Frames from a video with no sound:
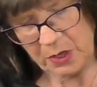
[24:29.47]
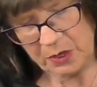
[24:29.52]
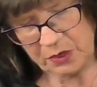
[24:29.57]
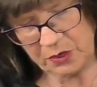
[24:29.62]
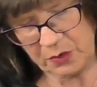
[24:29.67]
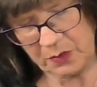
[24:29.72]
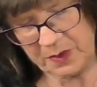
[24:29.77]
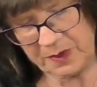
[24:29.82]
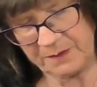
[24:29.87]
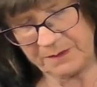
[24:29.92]

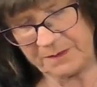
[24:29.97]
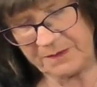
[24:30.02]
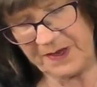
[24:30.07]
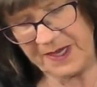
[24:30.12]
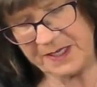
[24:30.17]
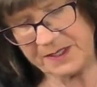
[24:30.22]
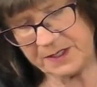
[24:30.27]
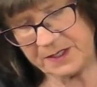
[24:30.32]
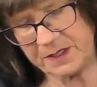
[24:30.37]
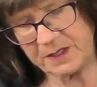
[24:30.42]
to
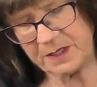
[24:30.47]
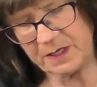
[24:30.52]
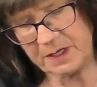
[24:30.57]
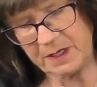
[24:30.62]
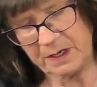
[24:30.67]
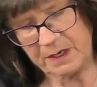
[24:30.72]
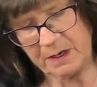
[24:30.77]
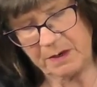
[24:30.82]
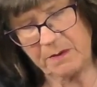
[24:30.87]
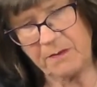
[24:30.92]
invest
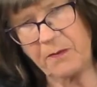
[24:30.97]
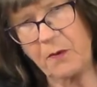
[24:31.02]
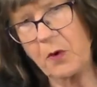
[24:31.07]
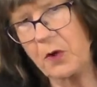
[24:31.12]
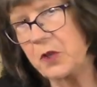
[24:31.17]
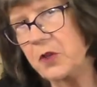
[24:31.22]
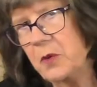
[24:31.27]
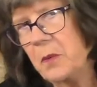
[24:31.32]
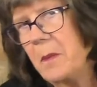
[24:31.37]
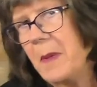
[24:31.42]

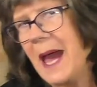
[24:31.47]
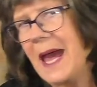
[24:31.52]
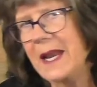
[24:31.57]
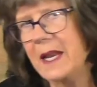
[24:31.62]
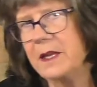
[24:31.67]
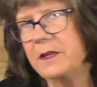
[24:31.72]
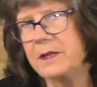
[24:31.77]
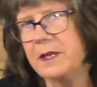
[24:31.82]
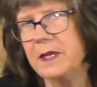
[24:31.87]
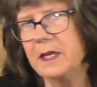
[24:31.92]
for
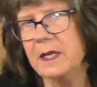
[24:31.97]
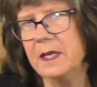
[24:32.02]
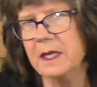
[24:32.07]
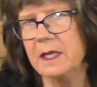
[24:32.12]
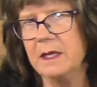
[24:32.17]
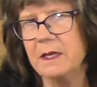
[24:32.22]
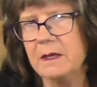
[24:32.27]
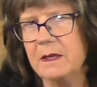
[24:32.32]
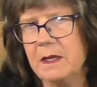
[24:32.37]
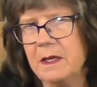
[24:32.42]

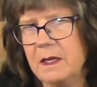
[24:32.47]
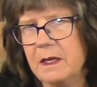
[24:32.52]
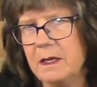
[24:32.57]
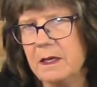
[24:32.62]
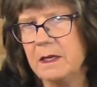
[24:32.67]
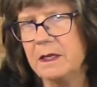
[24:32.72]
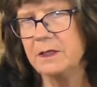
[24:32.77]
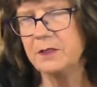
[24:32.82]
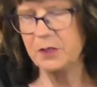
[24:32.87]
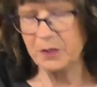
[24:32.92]
humanity
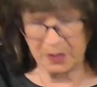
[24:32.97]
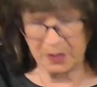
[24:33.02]
to